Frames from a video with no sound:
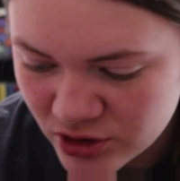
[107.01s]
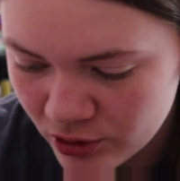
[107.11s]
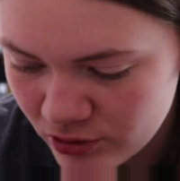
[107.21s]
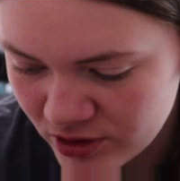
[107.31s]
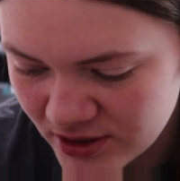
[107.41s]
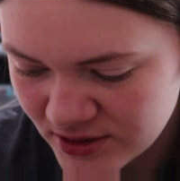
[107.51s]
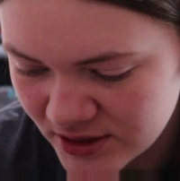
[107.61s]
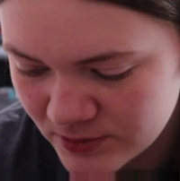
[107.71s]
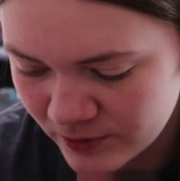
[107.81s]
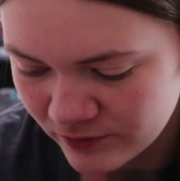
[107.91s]
show you these
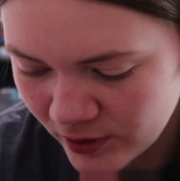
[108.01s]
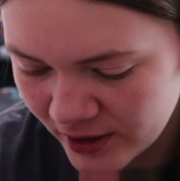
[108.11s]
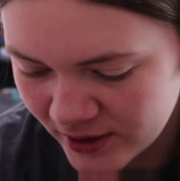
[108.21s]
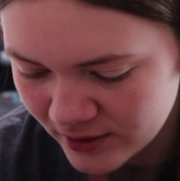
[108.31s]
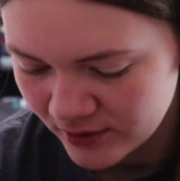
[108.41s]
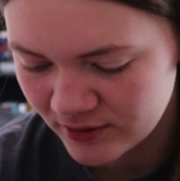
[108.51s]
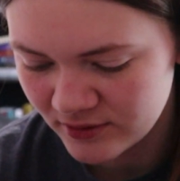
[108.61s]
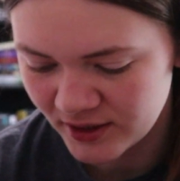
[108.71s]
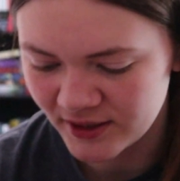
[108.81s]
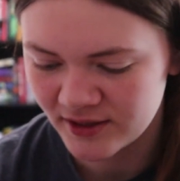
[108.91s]
things before I get
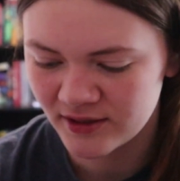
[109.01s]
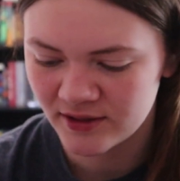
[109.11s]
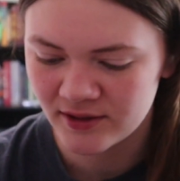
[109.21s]
like